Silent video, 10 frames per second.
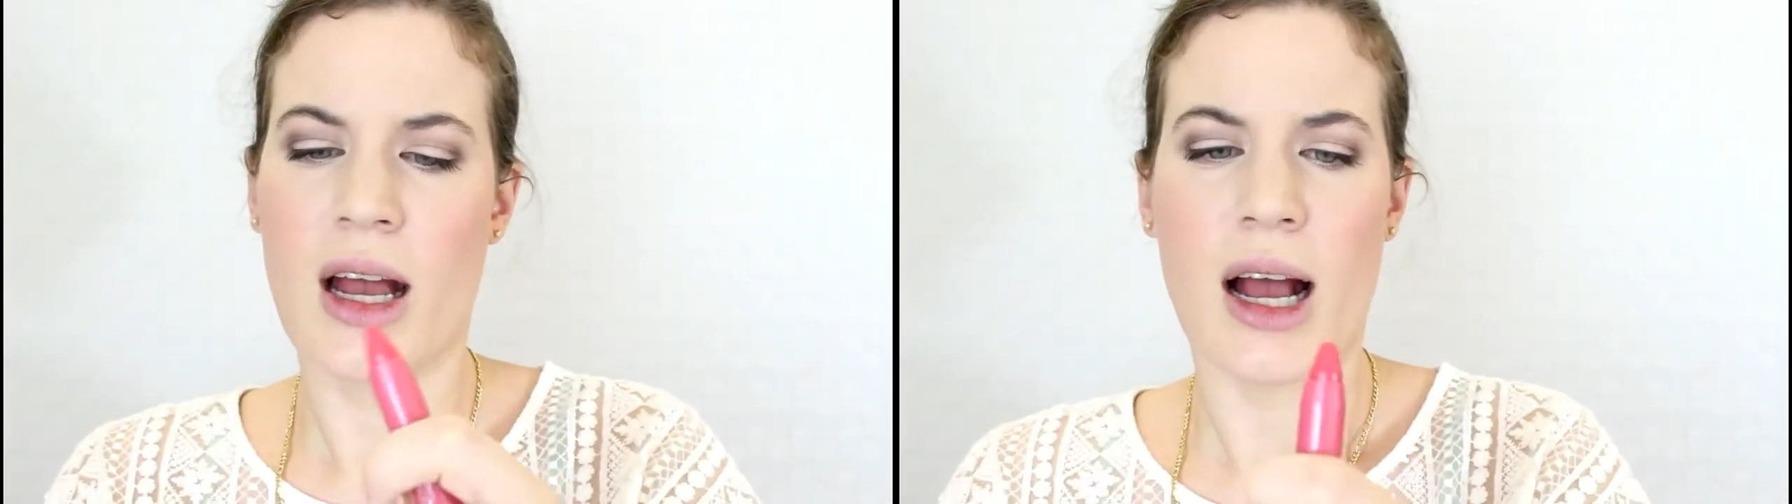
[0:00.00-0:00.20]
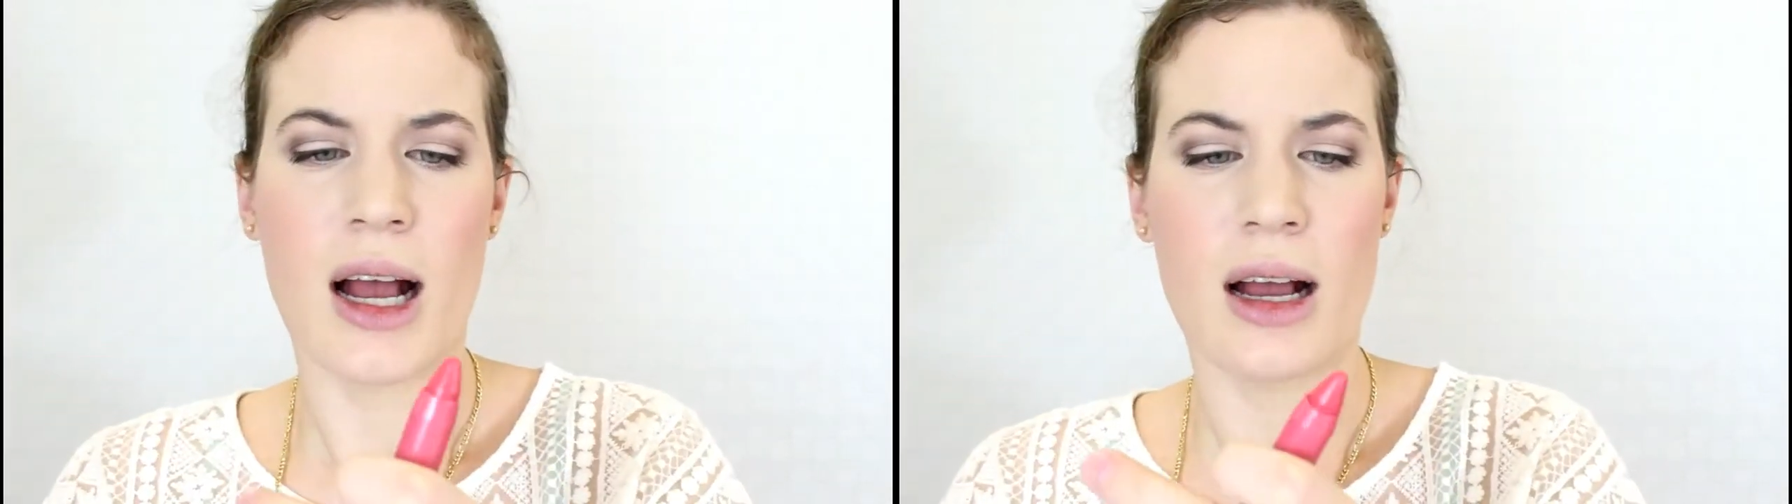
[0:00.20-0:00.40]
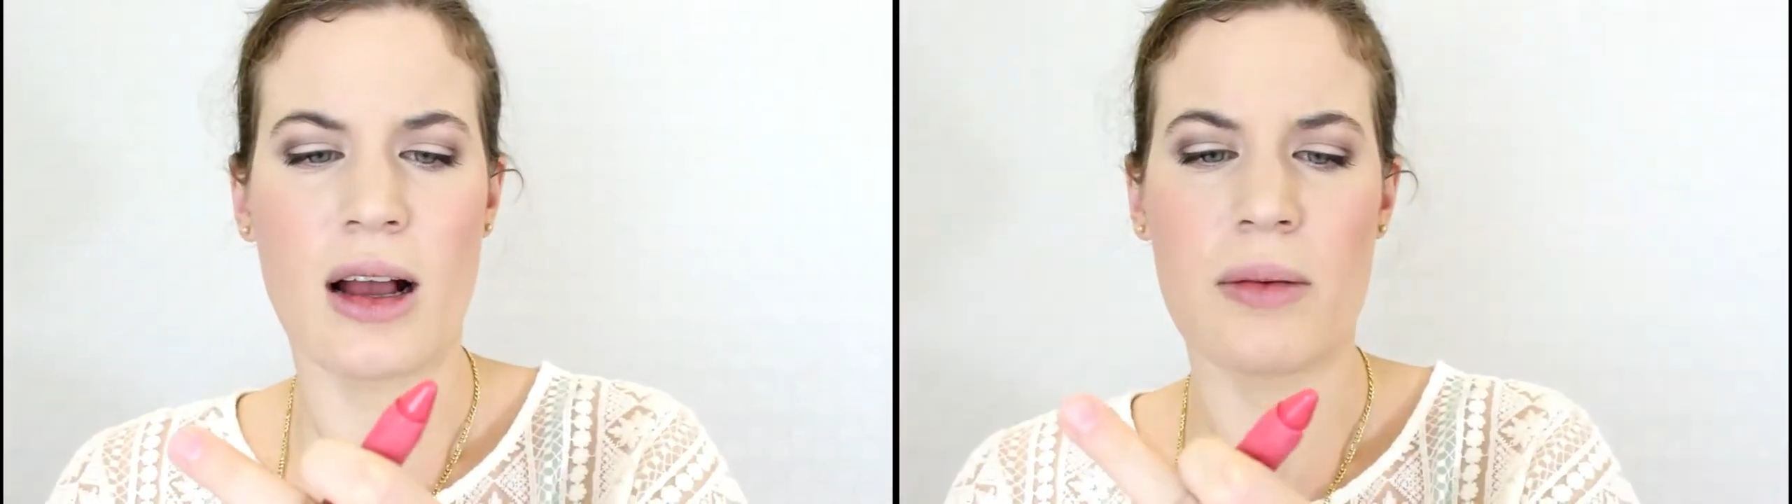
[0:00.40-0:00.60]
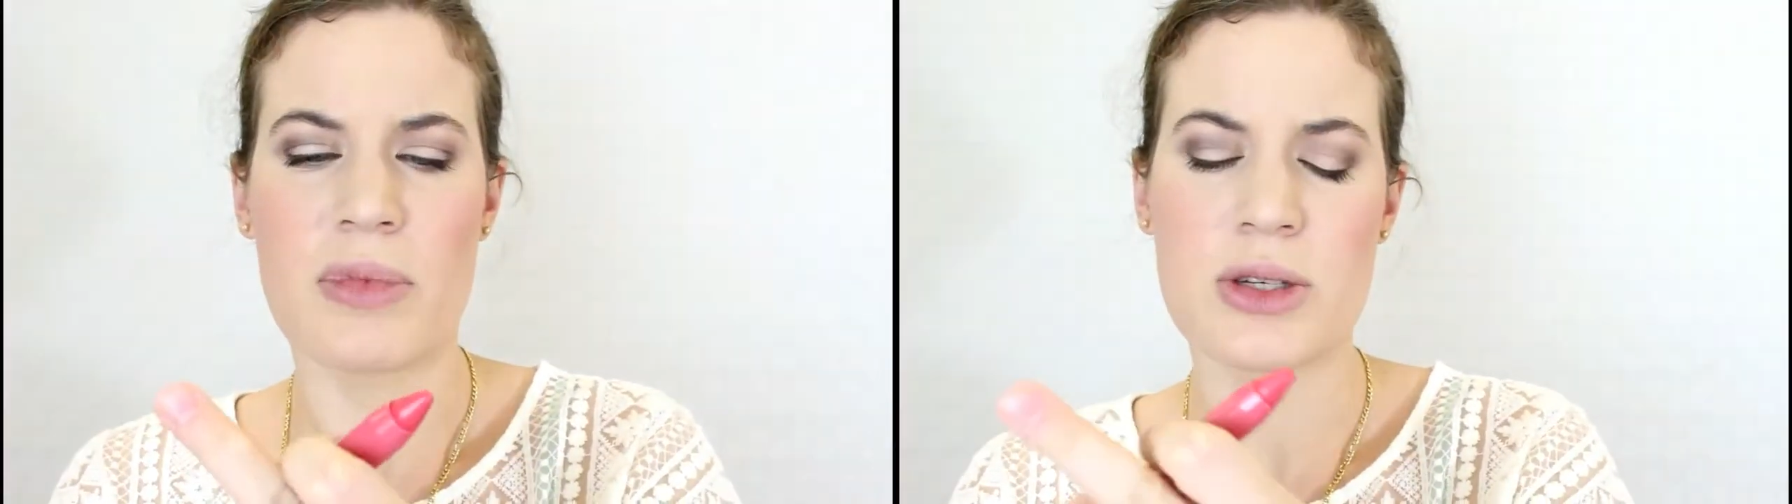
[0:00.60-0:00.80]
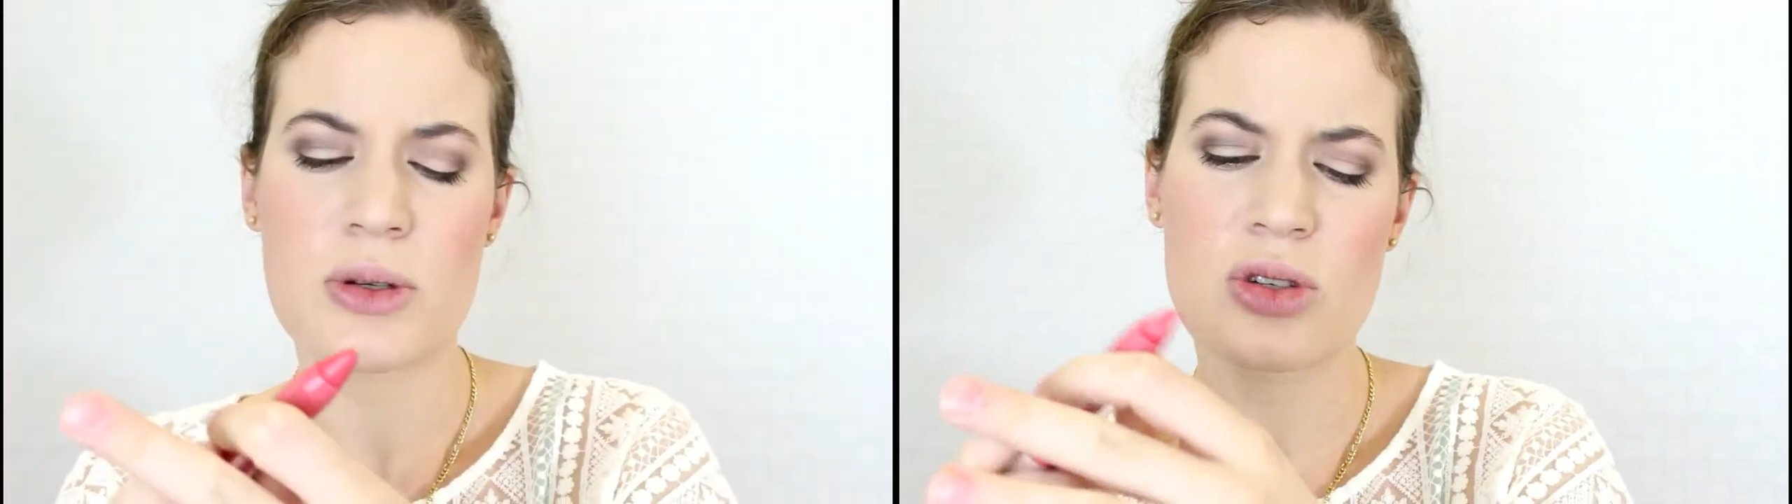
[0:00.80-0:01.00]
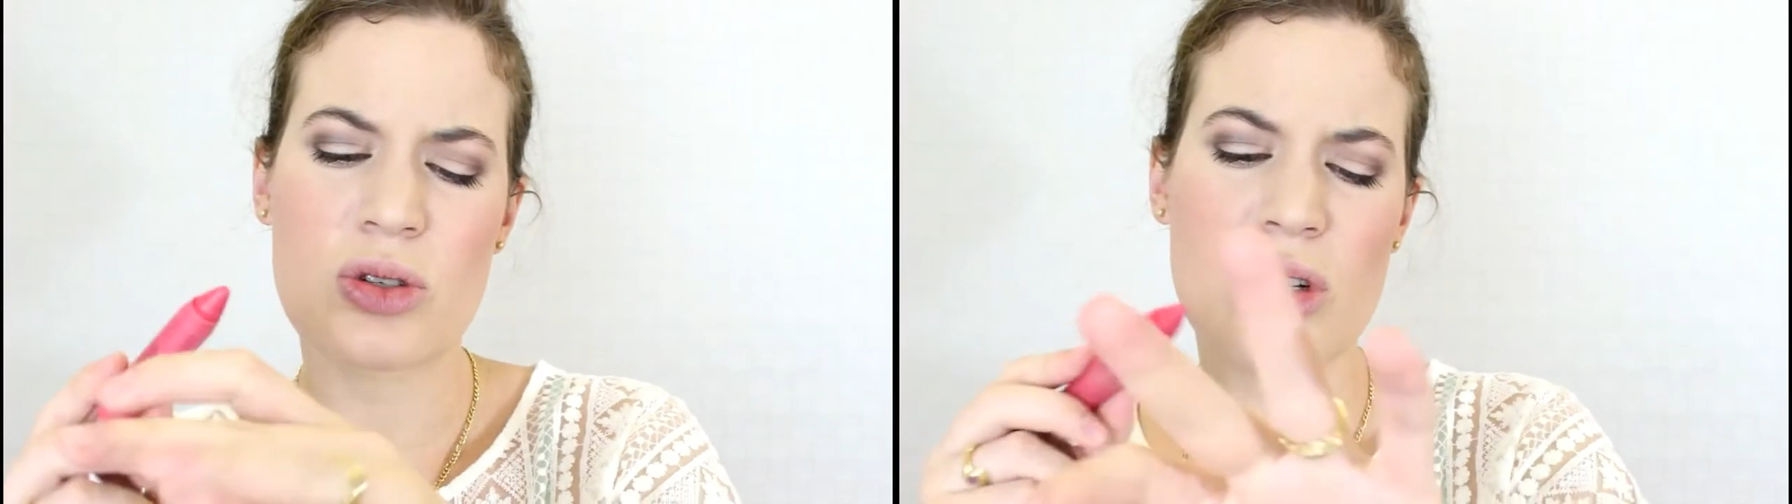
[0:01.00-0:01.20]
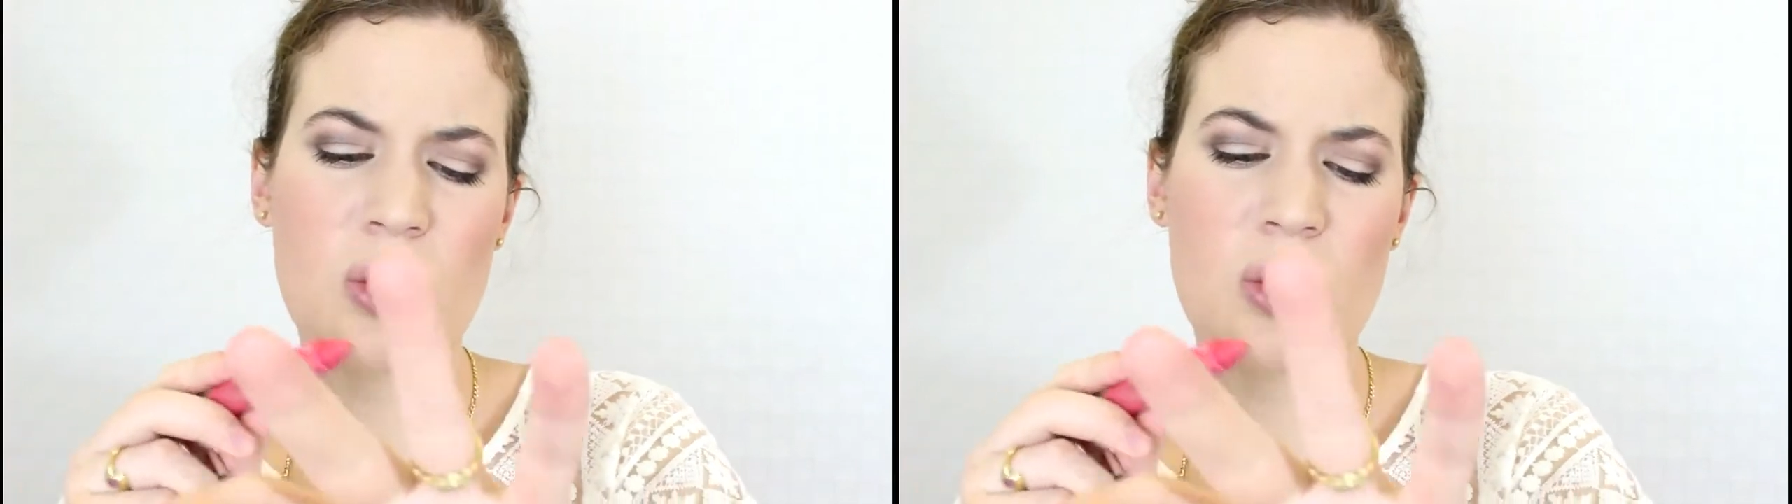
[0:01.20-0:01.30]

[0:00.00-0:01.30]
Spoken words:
This one's also